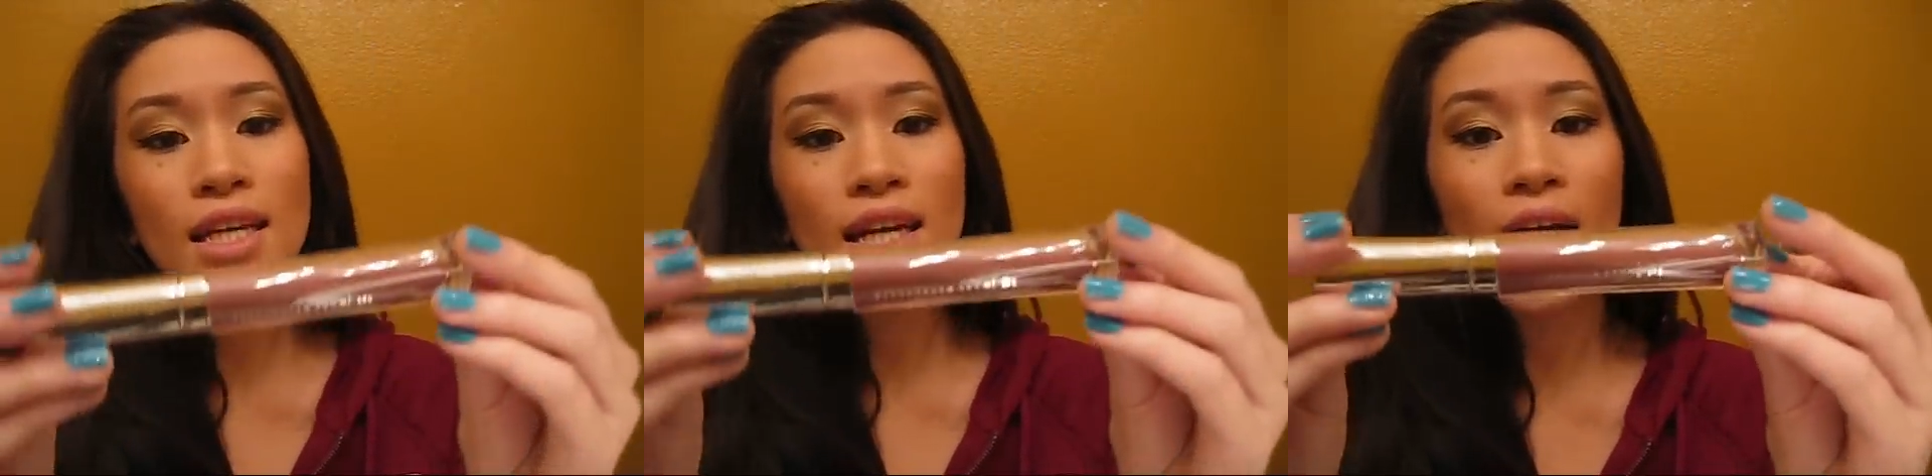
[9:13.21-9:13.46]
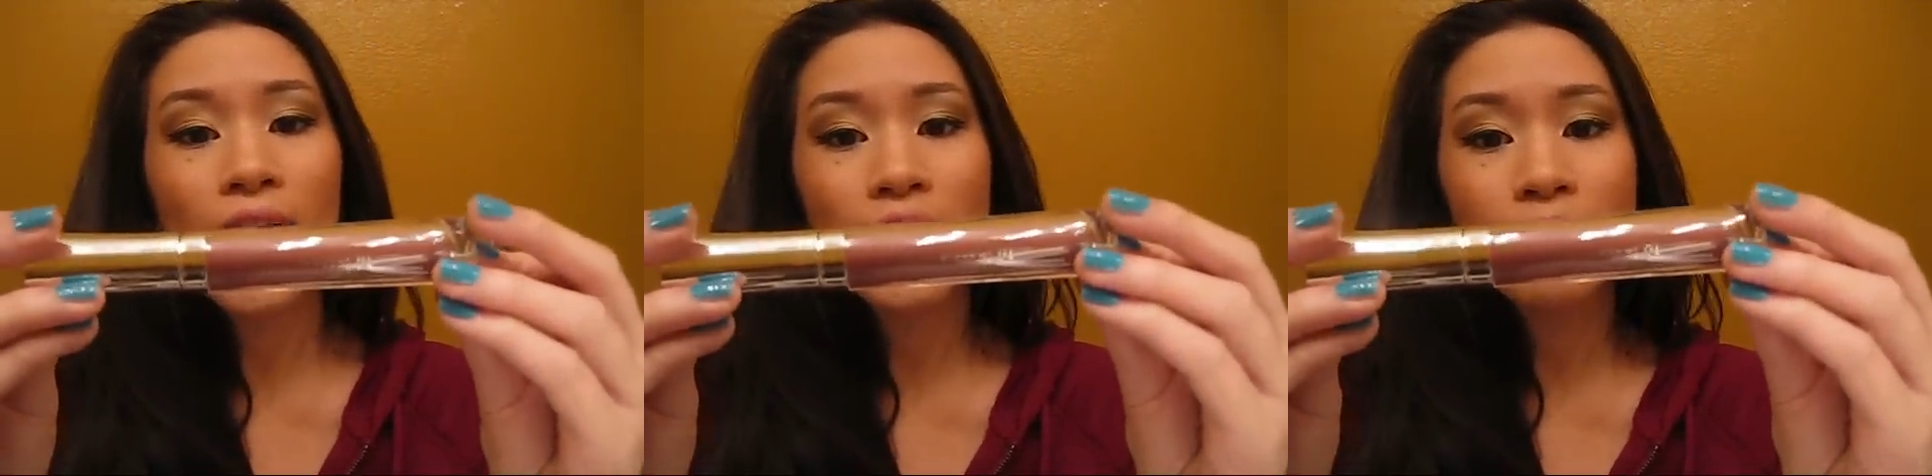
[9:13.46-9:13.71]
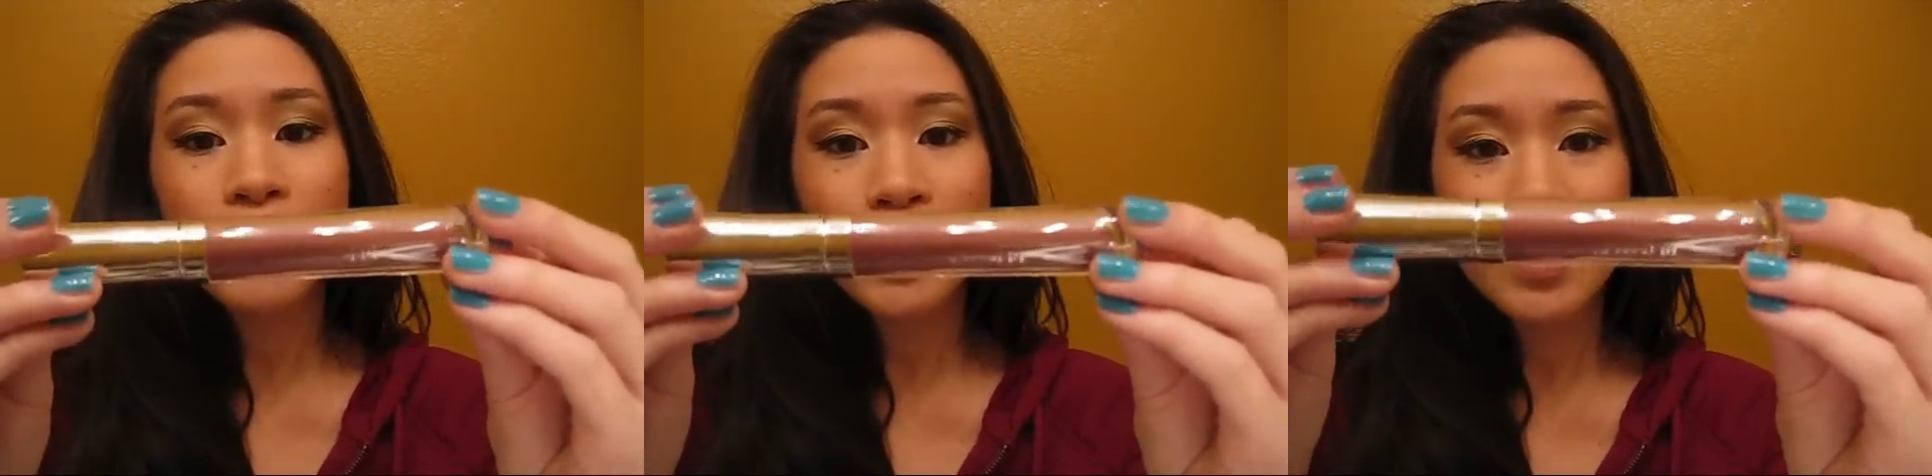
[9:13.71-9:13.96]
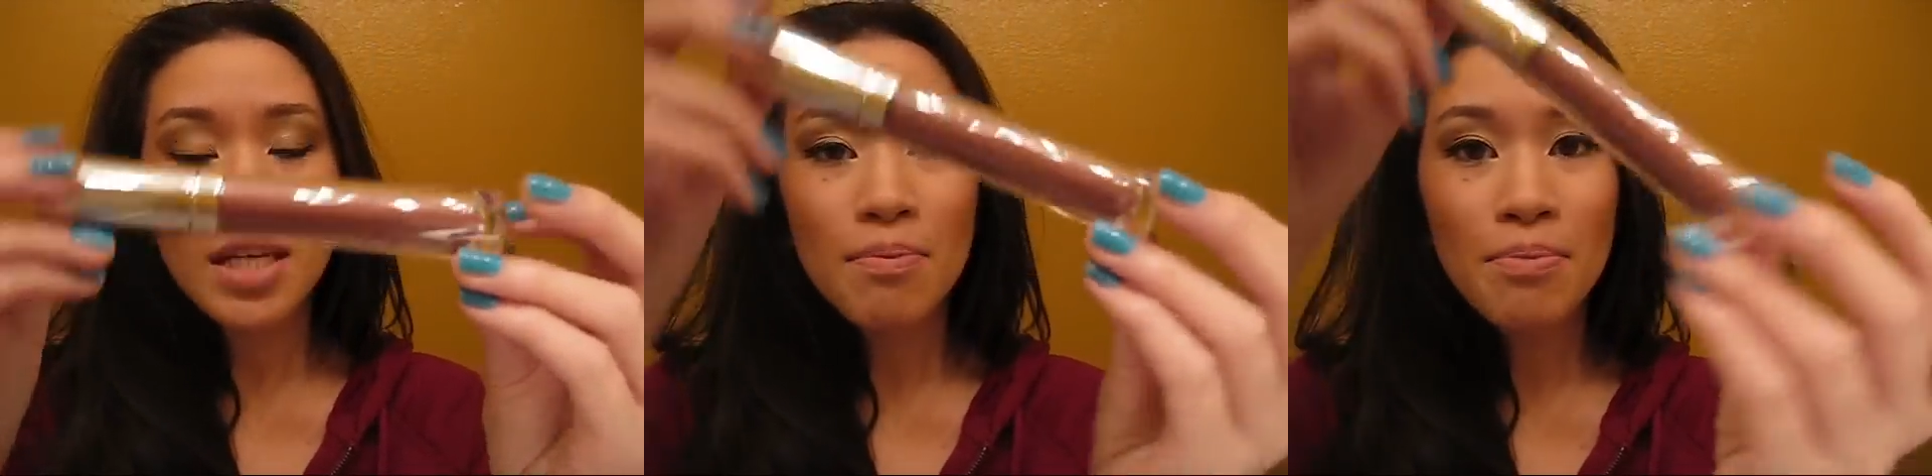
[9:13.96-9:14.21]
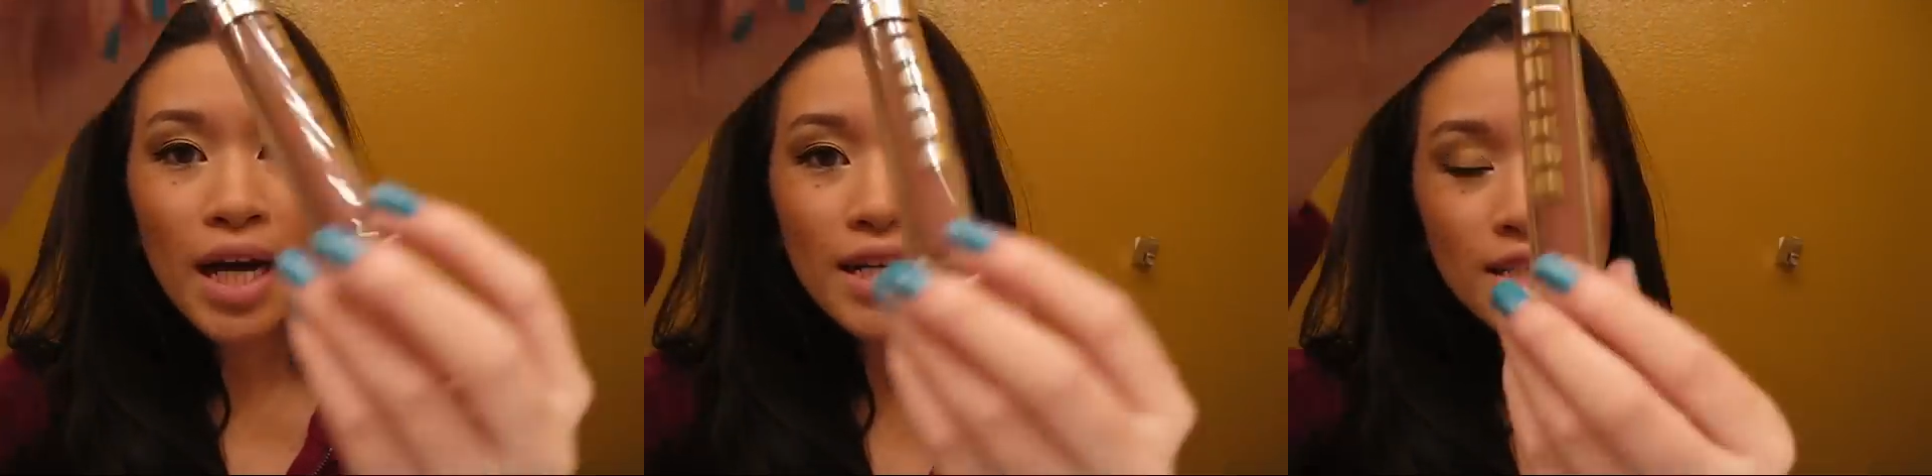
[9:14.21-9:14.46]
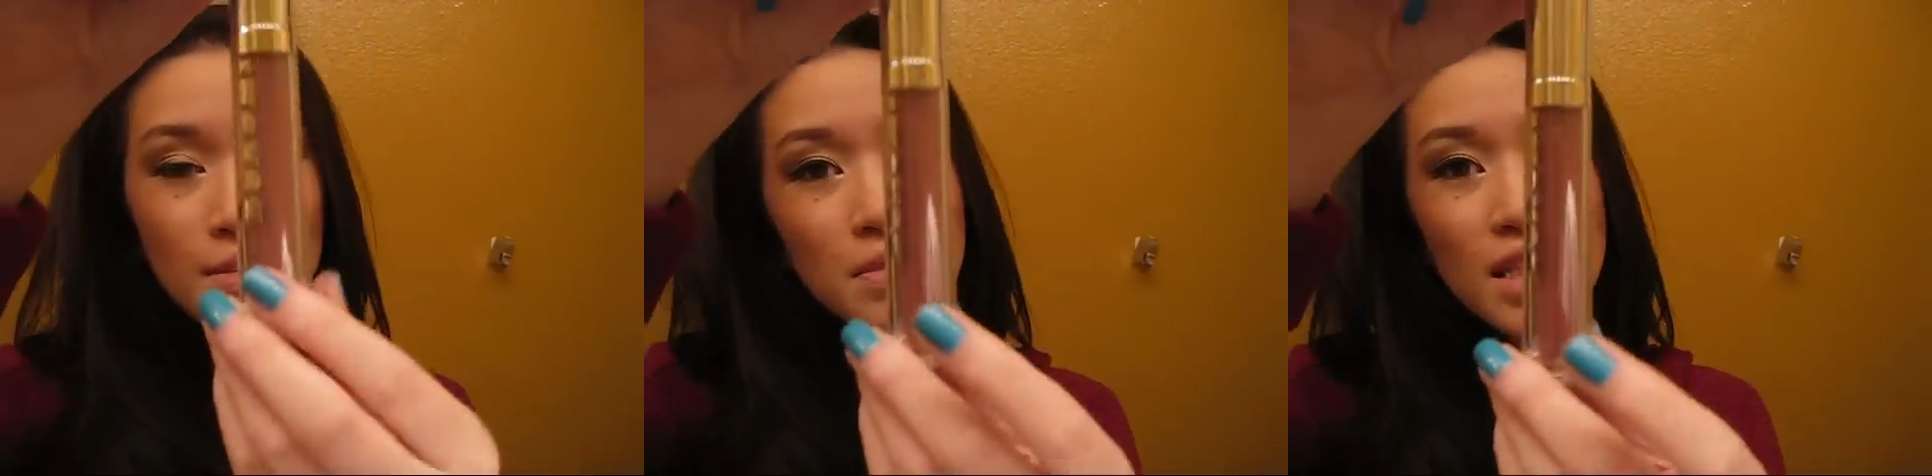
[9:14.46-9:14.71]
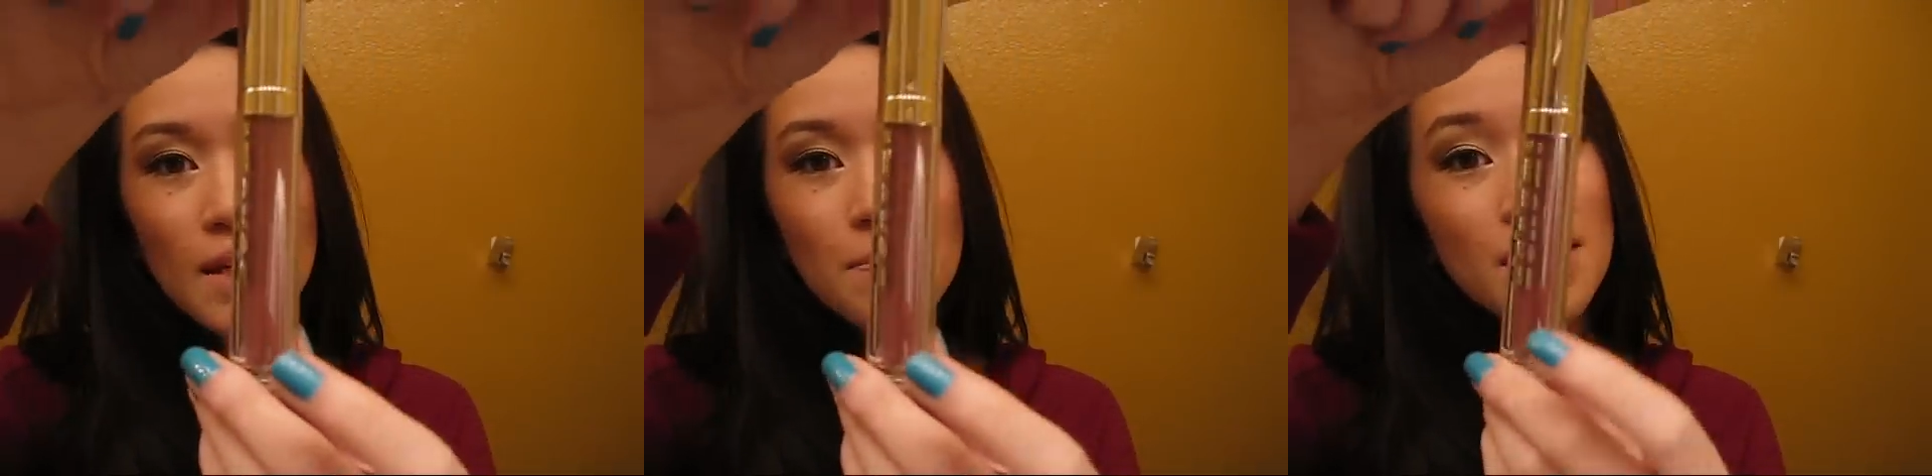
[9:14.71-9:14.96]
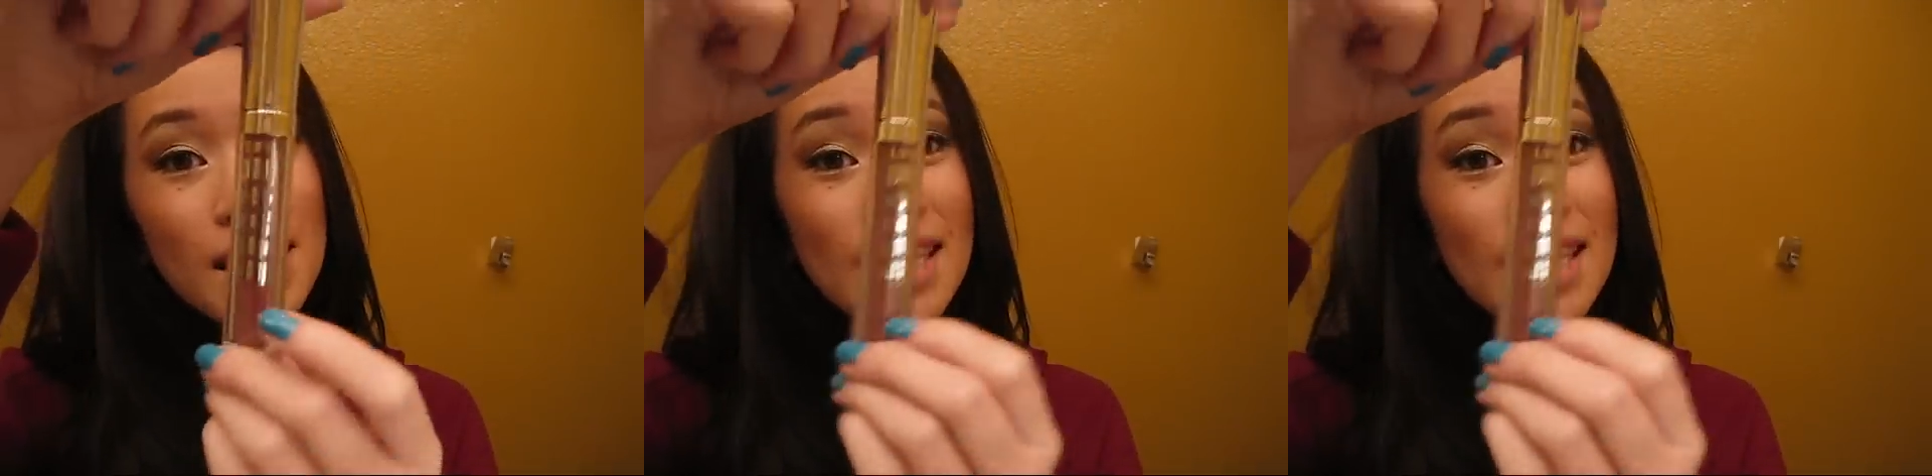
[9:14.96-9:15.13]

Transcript: and I am using Buxom Lips,